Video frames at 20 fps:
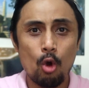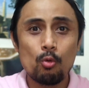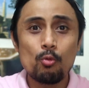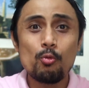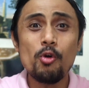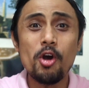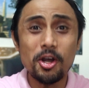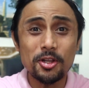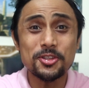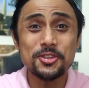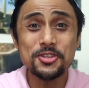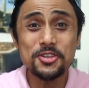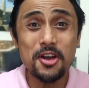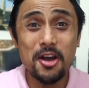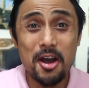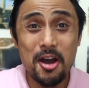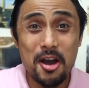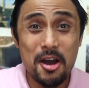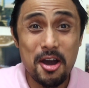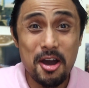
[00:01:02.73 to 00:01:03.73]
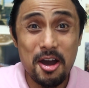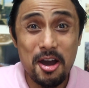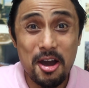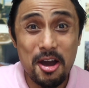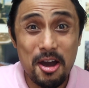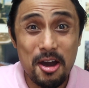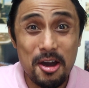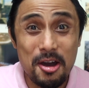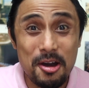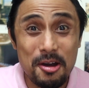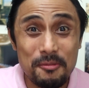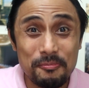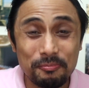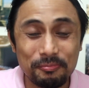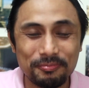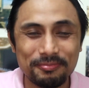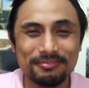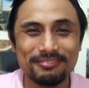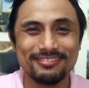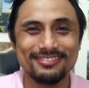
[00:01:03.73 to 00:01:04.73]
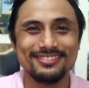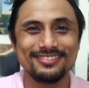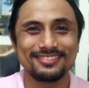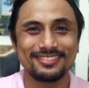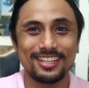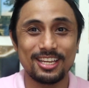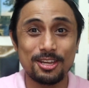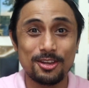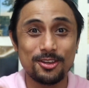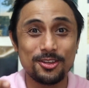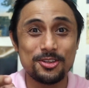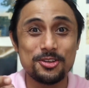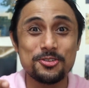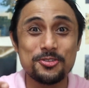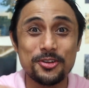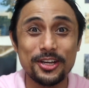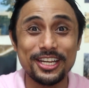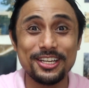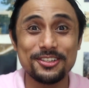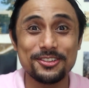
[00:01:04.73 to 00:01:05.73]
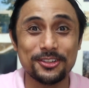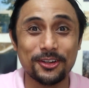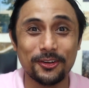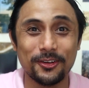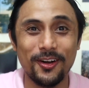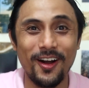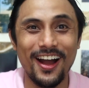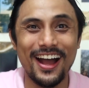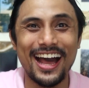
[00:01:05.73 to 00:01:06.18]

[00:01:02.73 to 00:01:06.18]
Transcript: What's up? New intro.